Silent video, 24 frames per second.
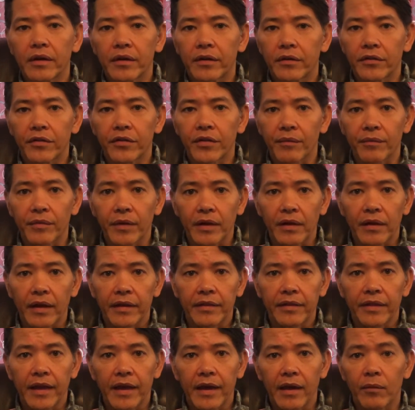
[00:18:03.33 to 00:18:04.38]
or something like
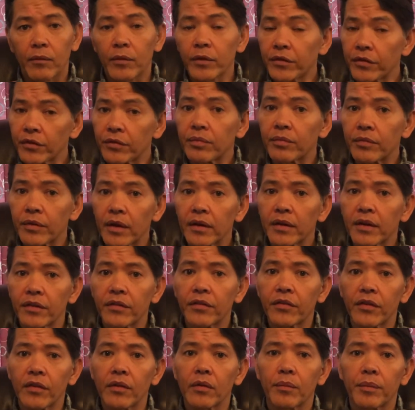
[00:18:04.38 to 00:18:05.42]
that, which is
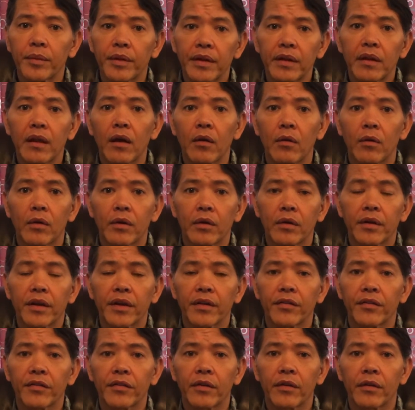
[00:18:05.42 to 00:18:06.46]
considerably lower
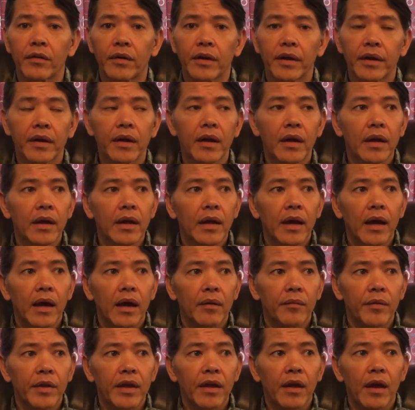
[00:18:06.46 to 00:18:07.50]
considering. I
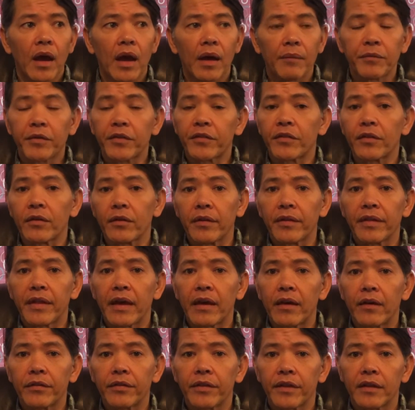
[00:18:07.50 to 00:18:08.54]
mean, I'm still in the
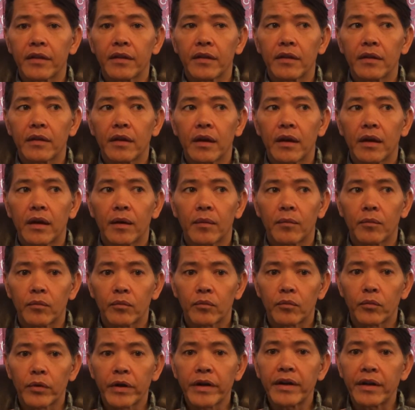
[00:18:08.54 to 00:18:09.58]
healthy
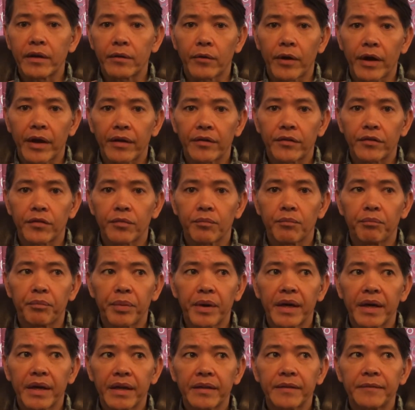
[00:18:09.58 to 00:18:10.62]
reading range,
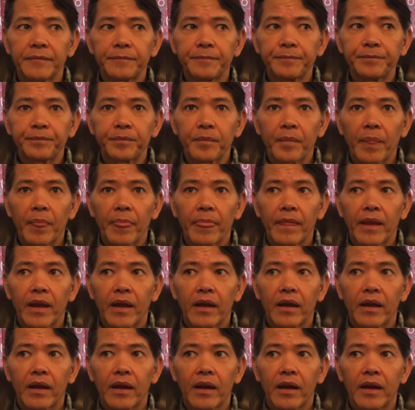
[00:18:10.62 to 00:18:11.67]
but
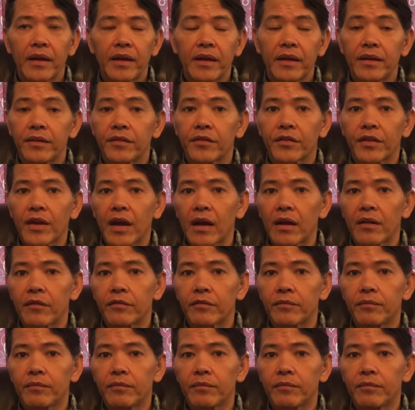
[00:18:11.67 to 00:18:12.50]
it's kind of,